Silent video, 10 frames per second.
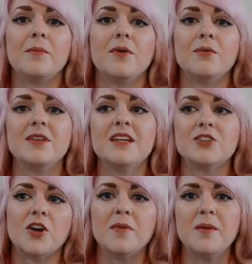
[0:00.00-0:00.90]
Only
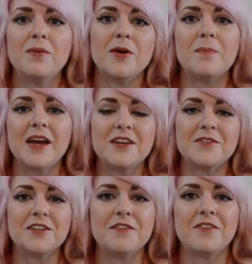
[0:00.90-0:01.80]
certain people are picked
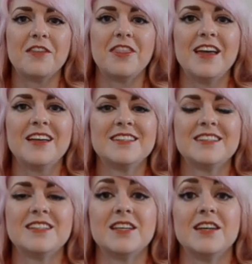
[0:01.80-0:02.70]
for different things
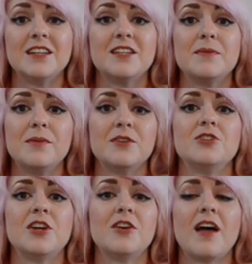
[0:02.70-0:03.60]
to be able to
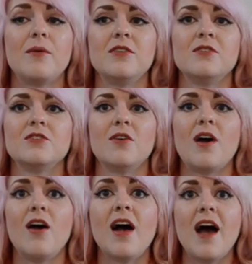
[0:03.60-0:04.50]
share that with you, so
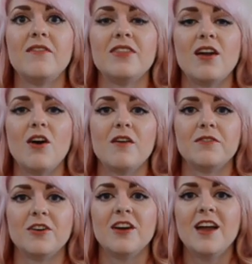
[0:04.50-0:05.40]
I'll have that
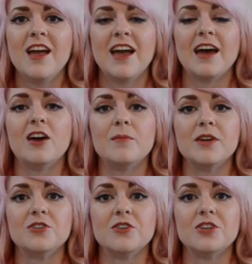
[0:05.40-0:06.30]
offer and I'll
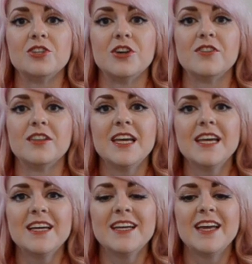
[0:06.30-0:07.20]
make sure to share the
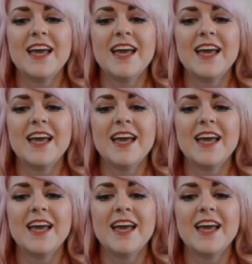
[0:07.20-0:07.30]
link.